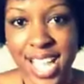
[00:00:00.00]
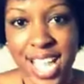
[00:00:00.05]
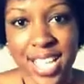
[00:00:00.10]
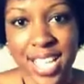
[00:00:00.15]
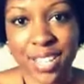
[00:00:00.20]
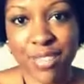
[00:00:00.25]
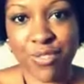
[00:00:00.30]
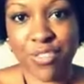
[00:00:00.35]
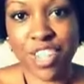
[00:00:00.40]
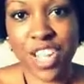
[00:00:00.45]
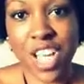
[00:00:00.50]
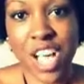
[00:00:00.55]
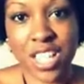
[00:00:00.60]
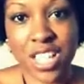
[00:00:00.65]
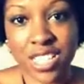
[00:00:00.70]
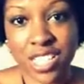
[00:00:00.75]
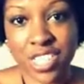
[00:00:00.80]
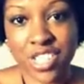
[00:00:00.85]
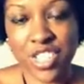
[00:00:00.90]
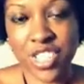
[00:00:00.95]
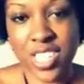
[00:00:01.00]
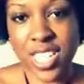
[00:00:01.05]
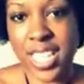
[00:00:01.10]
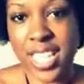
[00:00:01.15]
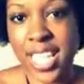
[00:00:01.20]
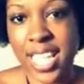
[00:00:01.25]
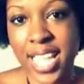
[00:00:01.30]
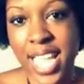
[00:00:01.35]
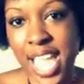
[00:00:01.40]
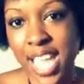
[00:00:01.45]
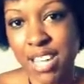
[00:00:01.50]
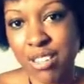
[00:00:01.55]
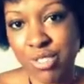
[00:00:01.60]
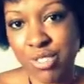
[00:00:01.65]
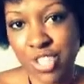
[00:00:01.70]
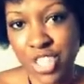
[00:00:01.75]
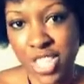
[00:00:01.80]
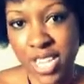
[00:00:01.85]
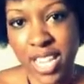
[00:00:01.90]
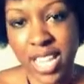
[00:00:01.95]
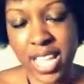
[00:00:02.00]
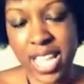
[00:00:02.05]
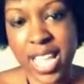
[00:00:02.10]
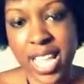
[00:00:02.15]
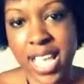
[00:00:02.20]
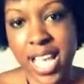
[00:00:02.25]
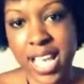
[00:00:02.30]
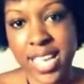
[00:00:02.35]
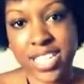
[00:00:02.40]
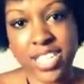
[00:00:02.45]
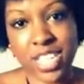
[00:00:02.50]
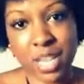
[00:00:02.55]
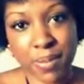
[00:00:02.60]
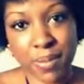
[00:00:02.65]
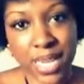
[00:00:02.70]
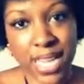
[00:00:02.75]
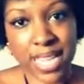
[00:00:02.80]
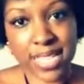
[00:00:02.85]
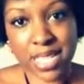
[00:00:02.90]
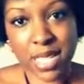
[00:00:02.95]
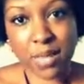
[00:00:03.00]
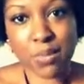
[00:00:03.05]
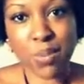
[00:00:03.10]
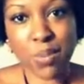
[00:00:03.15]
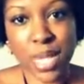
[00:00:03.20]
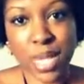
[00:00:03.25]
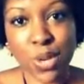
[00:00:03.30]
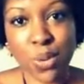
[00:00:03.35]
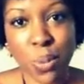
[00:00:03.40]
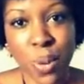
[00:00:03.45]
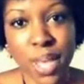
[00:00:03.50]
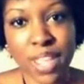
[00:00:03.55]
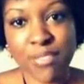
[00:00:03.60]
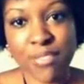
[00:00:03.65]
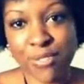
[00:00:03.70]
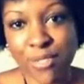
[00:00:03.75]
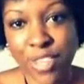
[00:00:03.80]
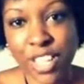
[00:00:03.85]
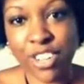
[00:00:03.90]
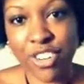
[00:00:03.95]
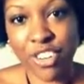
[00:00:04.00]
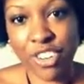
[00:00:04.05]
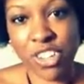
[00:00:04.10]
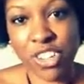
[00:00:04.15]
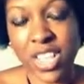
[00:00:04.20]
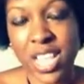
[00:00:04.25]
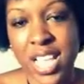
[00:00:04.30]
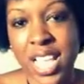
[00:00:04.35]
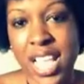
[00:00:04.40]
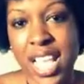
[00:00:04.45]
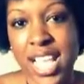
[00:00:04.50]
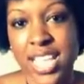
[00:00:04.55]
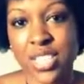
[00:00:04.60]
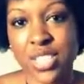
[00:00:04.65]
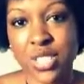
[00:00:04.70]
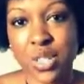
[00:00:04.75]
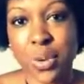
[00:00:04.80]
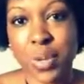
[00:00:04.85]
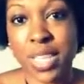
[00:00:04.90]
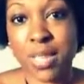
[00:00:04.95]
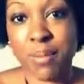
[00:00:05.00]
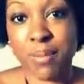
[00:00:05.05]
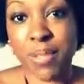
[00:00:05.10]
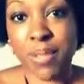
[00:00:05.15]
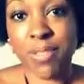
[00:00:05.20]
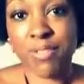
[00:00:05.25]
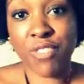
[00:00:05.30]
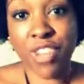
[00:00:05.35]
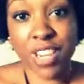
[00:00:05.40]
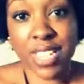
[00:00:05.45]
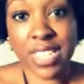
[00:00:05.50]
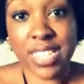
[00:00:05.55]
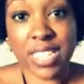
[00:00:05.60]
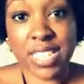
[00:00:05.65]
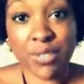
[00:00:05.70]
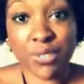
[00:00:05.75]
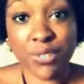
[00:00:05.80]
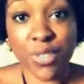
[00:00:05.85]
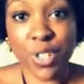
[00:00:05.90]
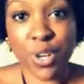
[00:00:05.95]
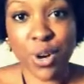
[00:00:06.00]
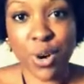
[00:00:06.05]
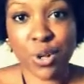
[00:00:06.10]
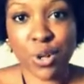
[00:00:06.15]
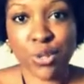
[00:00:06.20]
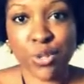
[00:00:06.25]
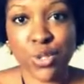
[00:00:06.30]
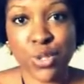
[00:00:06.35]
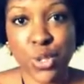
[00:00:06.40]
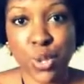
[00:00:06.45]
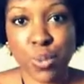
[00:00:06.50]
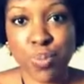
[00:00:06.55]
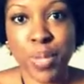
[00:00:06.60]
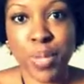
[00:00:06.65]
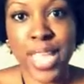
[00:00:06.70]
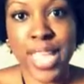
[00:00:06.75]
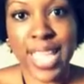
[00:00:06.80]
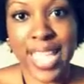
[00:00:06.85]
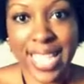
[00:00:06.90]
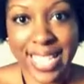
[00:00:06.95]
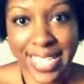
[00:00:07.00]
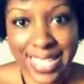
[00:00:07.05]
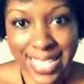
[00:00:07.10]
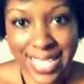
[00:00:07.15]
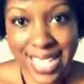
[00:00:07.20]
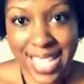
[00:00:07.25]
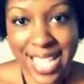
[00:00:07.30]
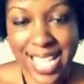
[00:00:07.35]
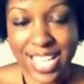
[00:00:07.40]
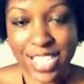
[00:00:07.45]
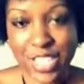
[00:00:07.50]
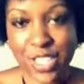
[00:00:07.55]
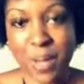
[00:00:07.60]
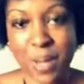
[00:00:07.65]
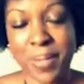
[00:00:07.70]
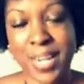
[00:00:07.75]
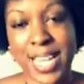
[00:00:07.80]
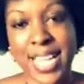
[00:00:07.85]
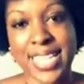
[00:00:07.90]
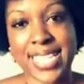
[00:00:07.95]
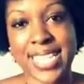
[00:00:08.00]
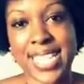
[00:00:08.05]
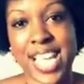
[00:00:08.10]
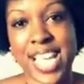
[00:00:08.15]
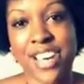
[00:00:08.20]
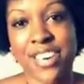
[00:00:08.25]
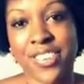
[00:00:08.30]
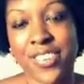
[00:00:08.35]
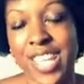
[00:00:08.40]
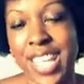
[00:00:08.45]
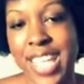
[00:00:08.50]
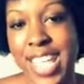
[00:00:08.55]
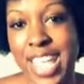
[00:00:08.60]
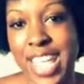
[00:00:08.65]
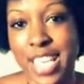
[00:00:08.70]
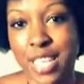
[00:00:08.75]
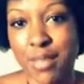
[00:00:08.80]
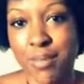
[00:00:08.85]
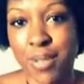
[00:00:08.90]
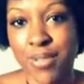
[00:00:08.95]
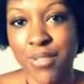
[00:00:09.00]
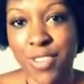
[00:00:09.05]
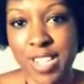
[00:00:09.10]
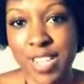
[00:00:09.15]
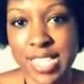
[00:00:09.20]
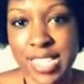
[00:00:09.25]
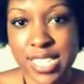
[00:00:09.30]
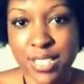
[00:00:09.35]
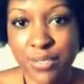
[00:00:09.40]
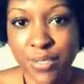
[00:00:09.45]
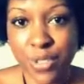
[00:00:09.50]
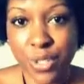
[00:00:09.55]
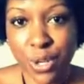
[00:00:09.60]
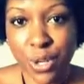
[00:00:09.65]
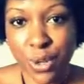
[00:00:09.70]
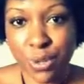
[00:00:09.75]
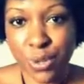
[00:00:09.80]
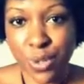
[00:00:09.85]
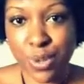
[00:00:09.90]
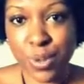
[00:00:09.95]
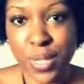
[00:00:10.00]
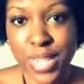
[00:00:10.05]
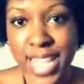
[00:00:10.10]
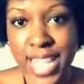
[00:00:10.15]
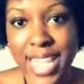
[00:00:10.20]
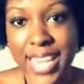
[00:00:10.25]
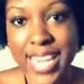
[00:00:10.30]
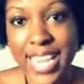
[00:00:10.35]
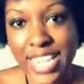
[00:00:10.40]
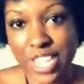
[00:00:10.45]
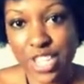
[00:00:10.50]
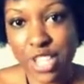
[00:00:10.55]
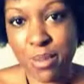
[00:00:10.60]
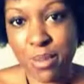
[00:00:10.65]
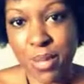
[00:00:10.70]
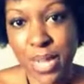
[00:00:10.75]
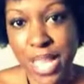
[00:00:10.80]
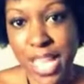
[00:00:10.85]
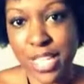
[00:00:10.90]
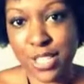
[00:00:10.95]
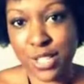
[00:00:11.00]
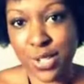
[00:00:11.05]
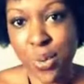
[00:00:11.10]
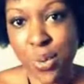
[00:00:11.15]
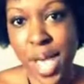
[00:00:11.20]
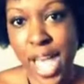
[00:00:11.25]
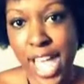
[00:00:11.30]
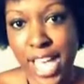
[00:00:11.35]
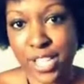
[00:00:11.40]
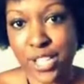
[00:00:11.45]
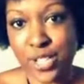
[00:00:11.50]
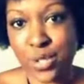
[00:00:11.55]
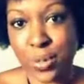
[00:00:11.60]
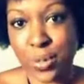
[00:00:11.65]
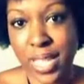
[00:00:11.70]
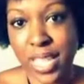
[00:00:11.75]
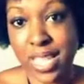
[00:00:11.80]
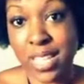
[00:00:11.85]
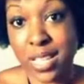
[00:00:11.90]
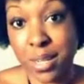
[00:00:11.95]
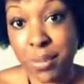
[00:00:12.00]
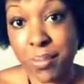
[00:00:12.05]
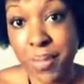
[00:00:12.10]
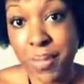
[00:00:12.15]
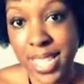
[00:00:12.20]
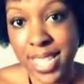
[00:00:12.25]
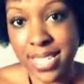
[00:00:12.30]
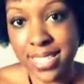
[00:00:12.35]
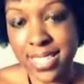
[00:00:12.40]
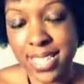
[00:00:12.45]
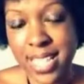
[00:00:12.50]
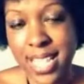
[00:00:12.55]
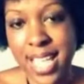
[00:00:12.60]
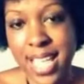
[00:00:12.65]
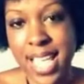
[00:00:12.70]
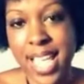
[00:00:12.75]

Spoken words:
kind of knowledge-seeking energy, Geminis can be quite fickle, and so it can be very difficult to pin a Gemini down. It can be very difficult to get a Gemini to actually commit.